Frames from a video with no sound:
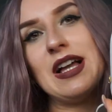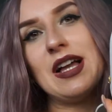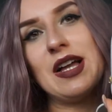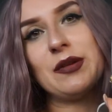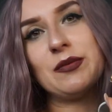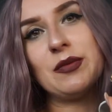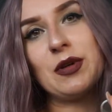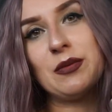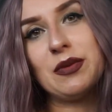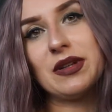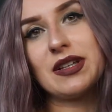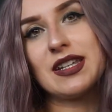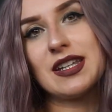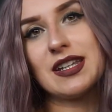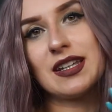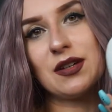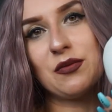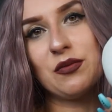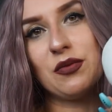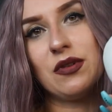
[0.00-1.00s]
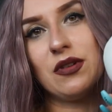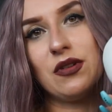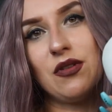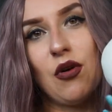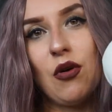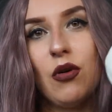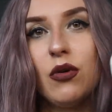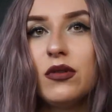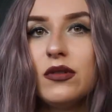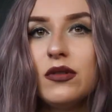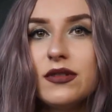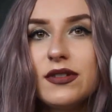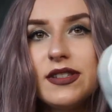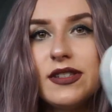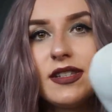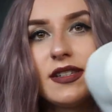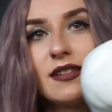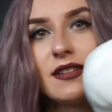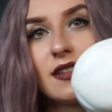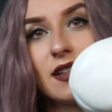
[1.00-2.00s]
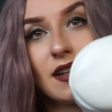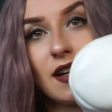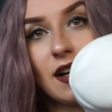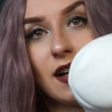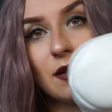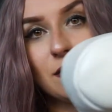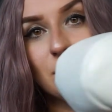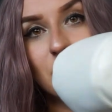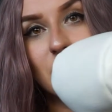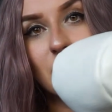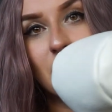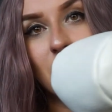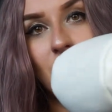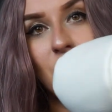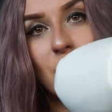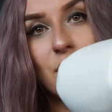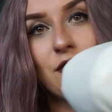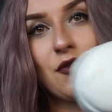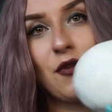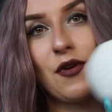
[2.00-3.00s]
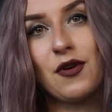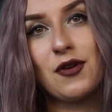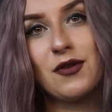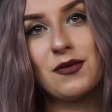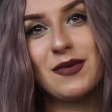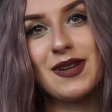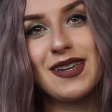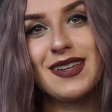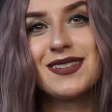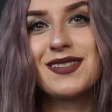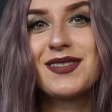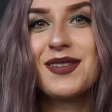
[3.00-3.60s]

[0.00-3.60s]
Emma Dick will hold the camera for me.